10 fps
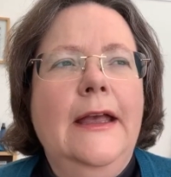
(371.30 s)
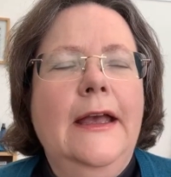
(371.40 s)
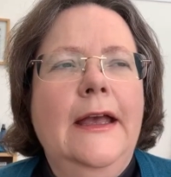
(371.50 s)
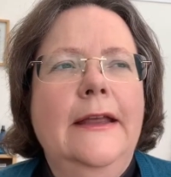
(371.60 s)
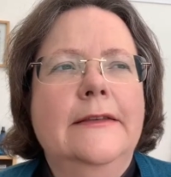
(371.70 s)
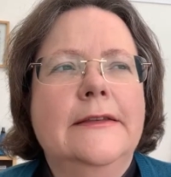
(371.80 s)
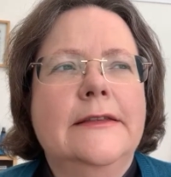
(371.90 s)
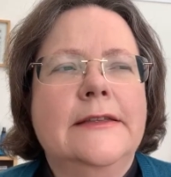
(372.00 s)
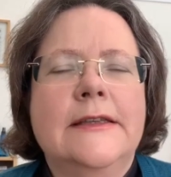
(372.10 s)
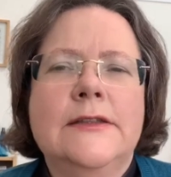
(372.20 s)
And
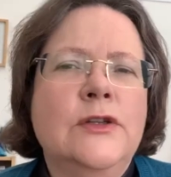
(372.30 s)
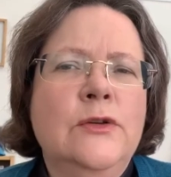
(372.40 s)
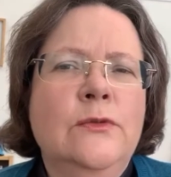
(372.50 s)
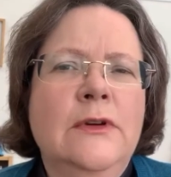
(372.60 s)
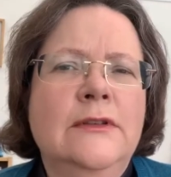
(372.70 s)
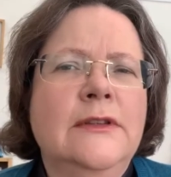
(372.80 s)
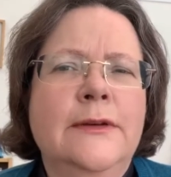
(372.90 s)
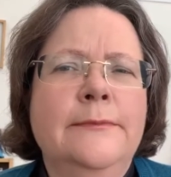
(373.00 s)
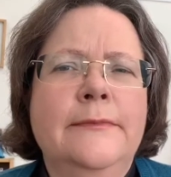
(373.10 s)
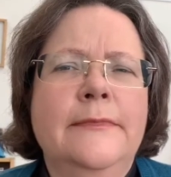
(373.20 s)
says, do you want
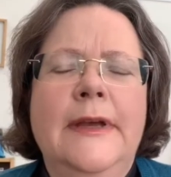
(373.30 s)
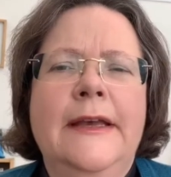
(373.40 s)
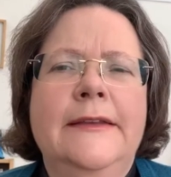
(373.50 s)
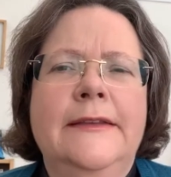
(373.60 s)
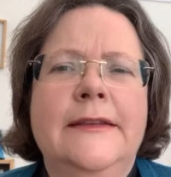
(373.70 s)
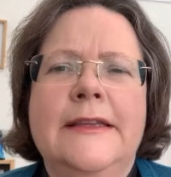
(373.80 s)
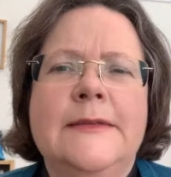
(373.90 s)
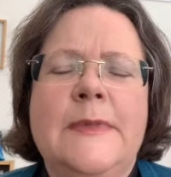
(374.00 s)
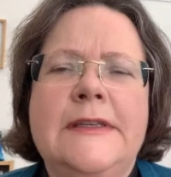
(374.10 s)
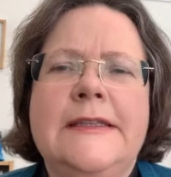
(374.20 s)
them? And this
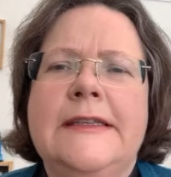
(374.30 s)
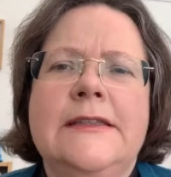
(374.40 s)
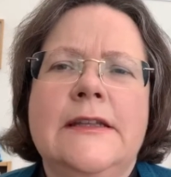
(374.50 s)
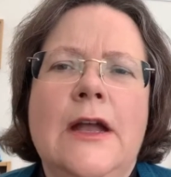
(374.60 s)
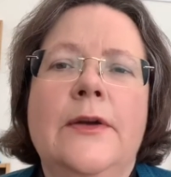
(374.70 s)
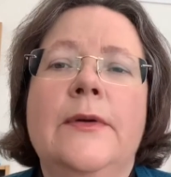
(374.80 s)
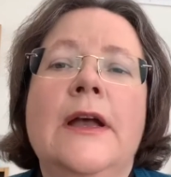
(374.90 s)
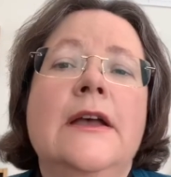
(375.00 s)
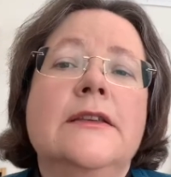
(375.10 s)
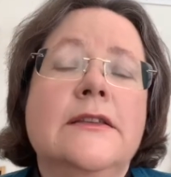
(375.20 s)
person says no.
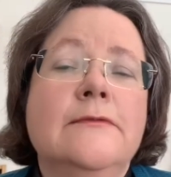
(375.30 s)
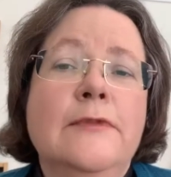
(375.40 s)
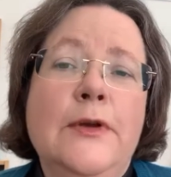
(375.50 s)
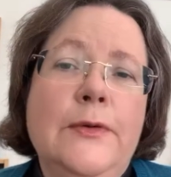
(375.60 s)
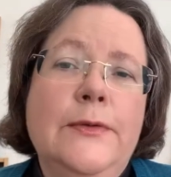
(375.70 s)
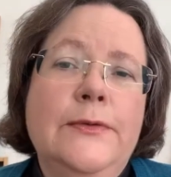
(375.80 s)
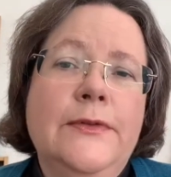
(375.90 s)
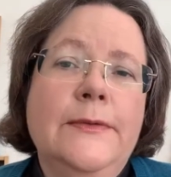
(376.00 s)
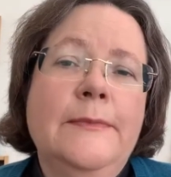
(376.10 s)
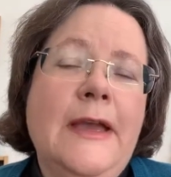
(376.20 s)
So
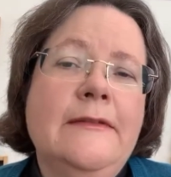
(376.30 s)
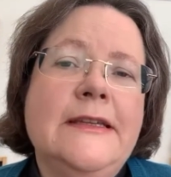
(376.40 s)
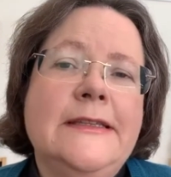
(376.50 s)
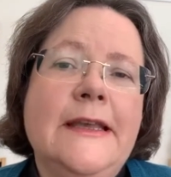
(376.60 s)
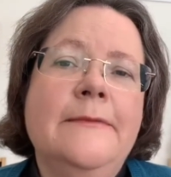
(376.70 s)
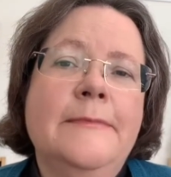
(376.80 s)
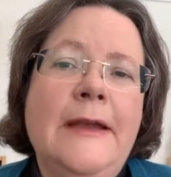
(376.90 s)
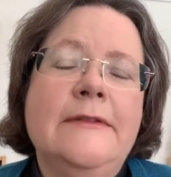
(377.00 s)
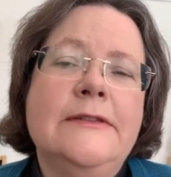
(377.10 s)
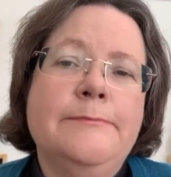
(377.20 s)
Ruth marries them,
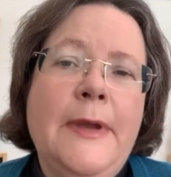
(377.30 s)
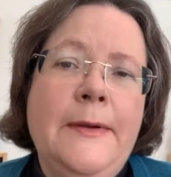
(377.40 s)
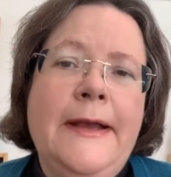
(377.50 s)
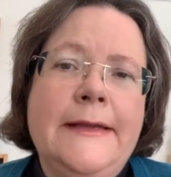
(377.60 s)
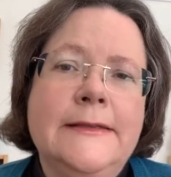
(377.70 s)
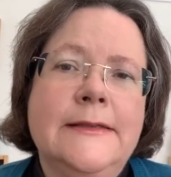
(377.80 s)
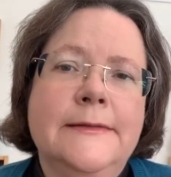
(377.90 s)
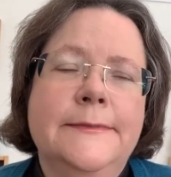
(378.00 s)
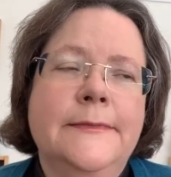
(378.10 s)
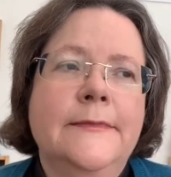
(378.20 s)
marries Boaz,
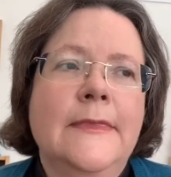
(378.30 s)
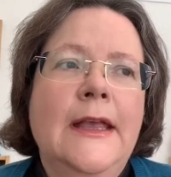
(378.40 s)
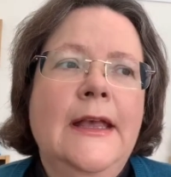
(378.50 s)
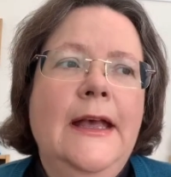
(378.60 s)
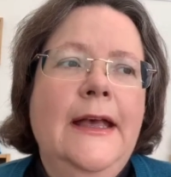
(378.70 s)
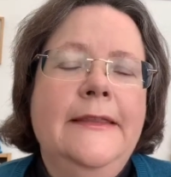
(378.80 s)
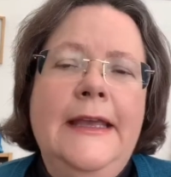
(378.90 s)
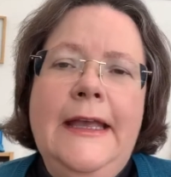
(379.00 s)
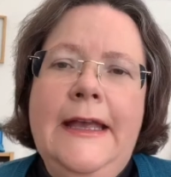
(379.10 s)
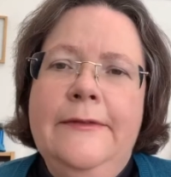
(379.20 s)
and
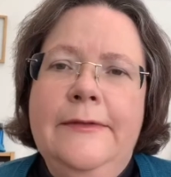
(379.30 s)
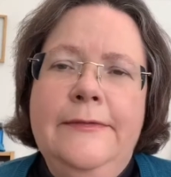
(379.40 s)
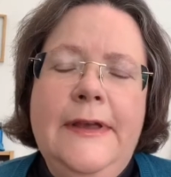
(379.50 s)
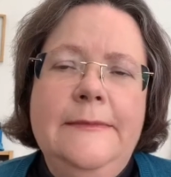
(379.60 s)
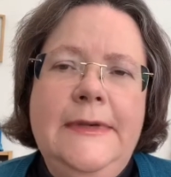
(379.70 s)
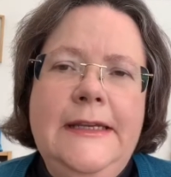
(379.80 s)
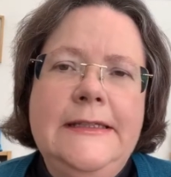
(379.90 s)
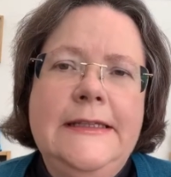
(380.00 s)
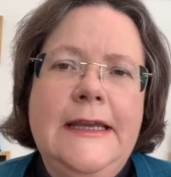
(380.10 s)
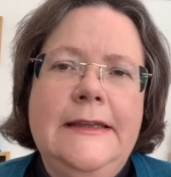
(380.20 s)
they have a family
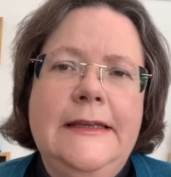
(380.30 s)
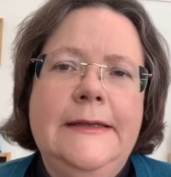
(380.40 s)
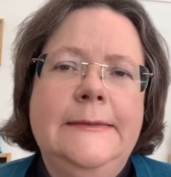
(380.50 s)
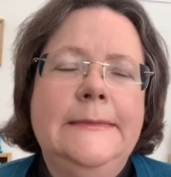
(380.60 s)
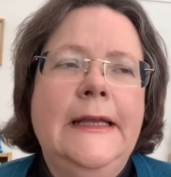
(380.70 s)
together.